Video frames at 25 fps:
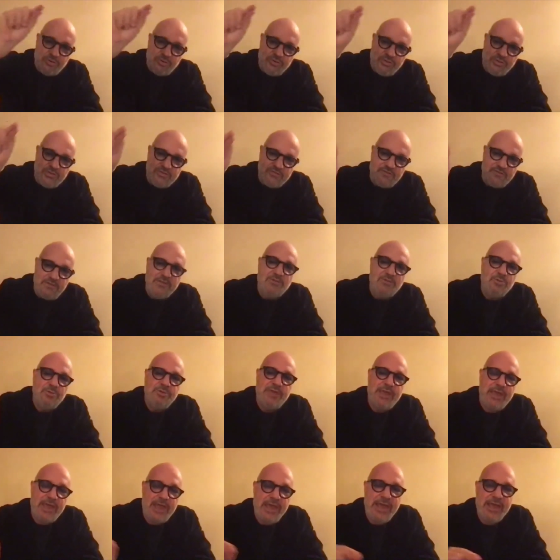this film to
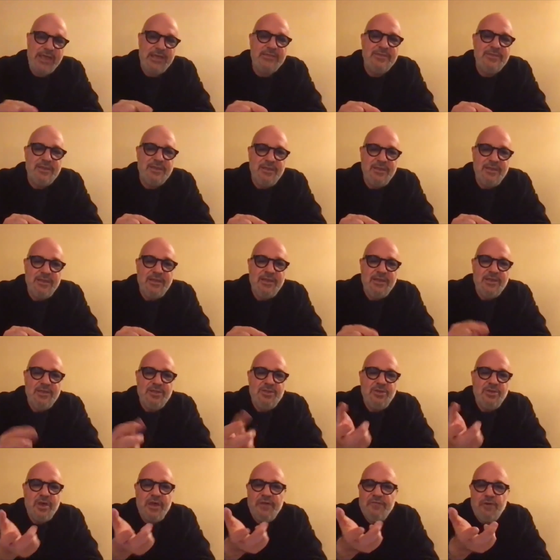the end,
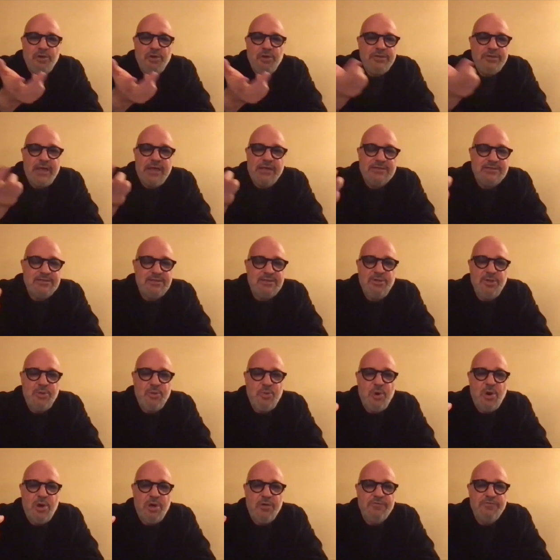you have all the answer you
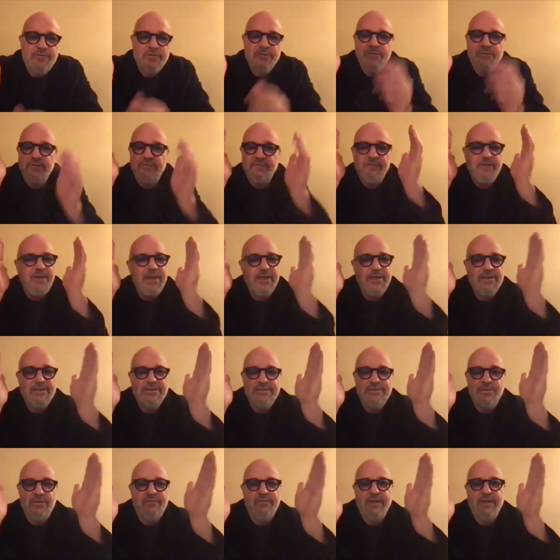want from the
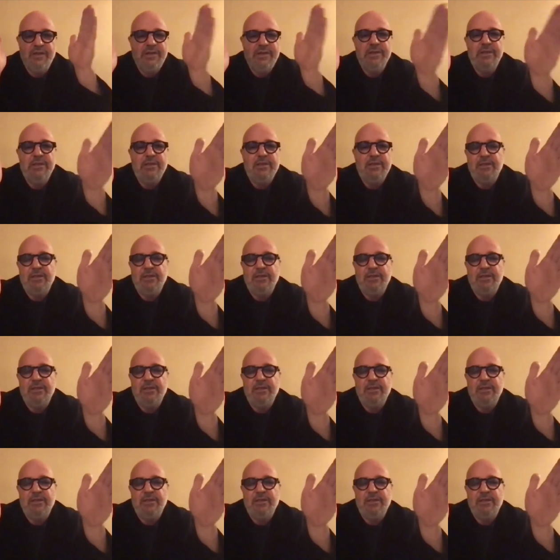face of Ali.